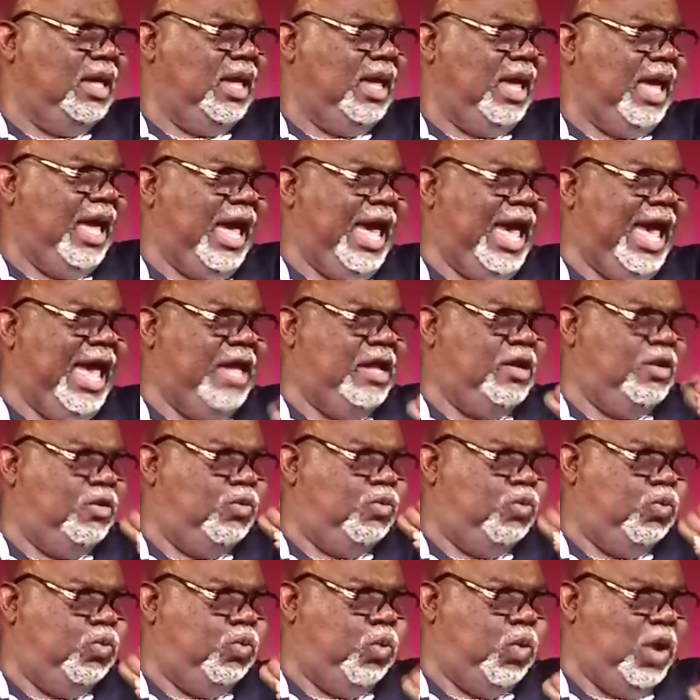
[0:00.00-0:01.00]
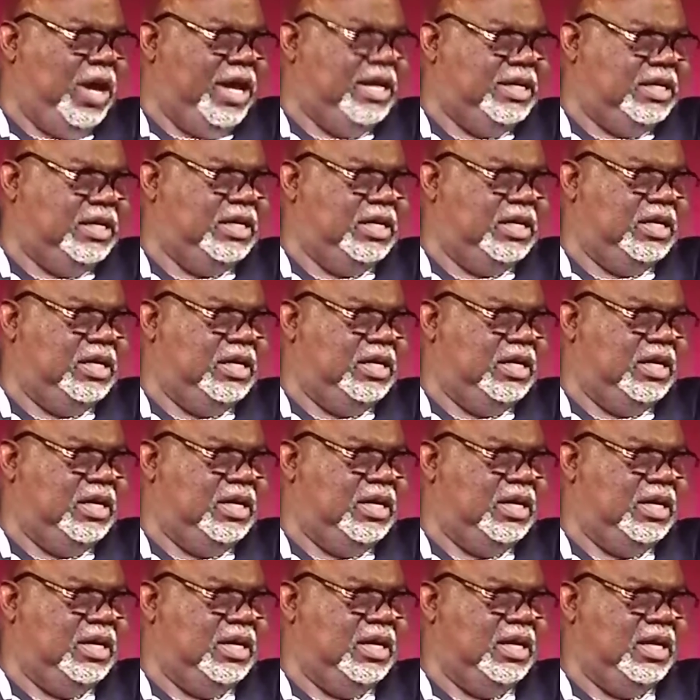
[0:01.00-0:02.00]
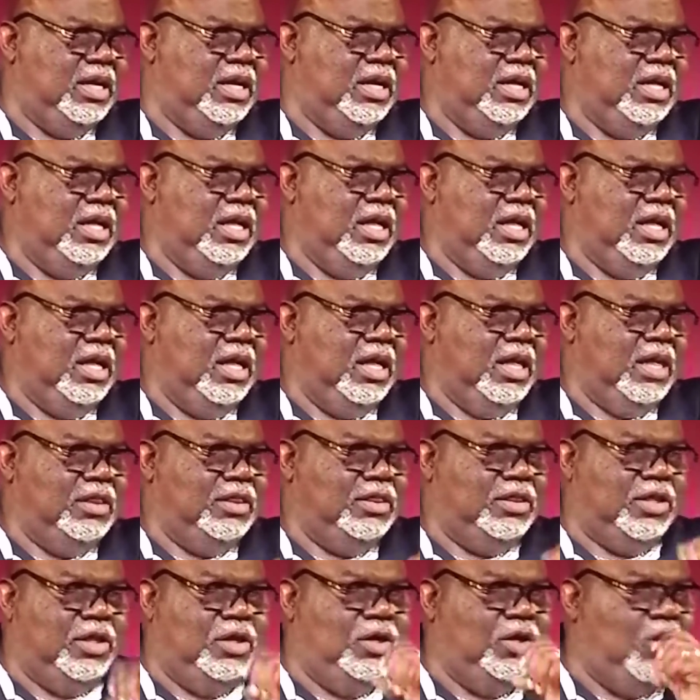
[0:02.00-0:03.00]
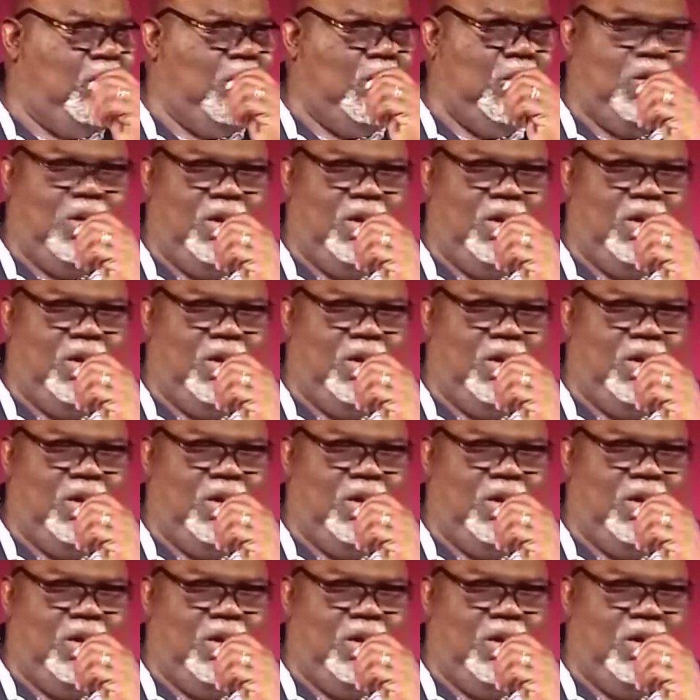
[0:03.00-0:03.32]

And when the law